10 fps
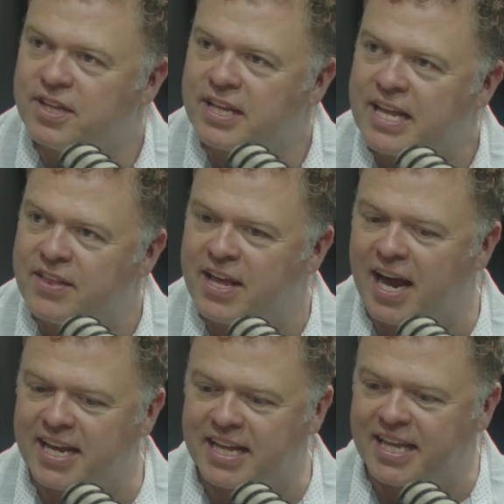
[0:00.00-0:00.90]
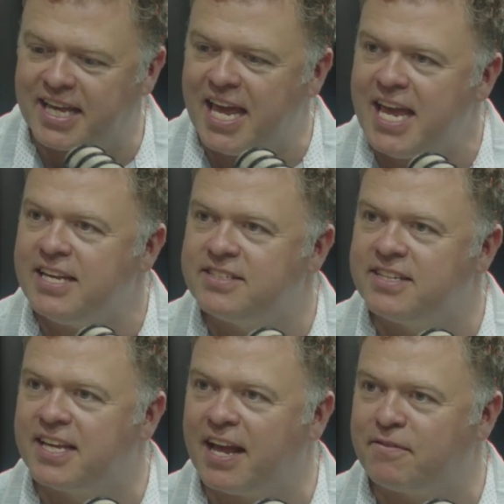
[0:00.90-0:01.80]
is you got to get the keys
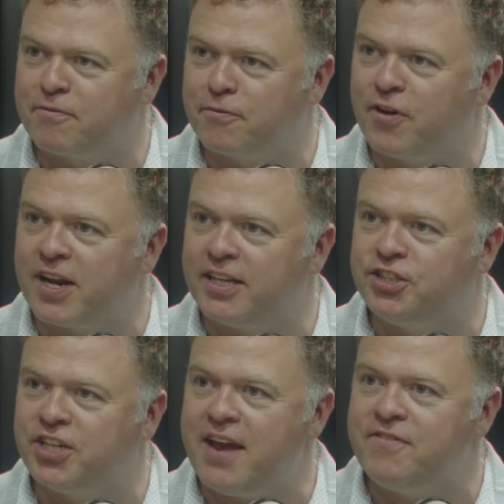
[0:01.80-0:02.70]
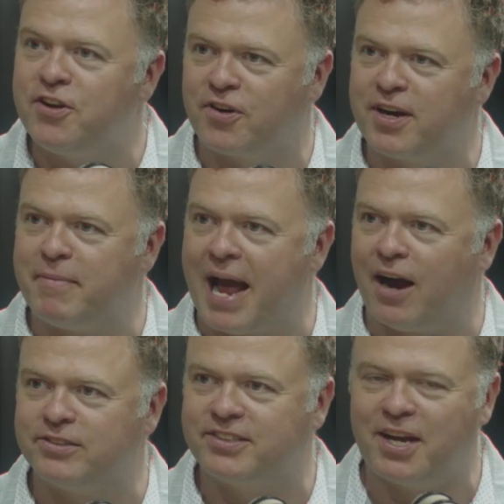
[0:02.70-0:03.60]
to get freaking shaving cream
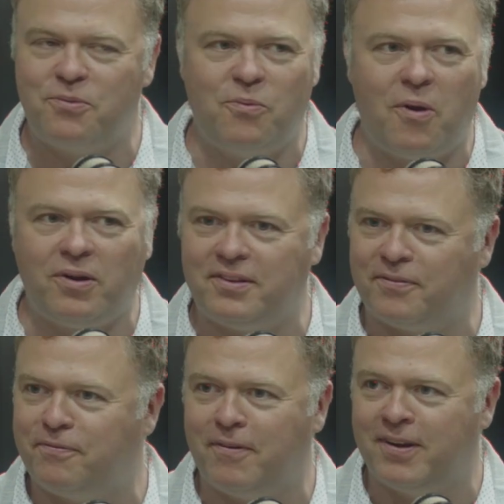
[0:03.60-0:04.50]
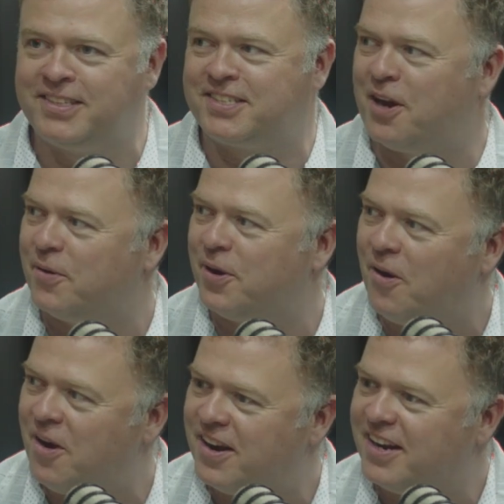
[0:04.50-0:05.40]
now. It's like, what the fuck is going on?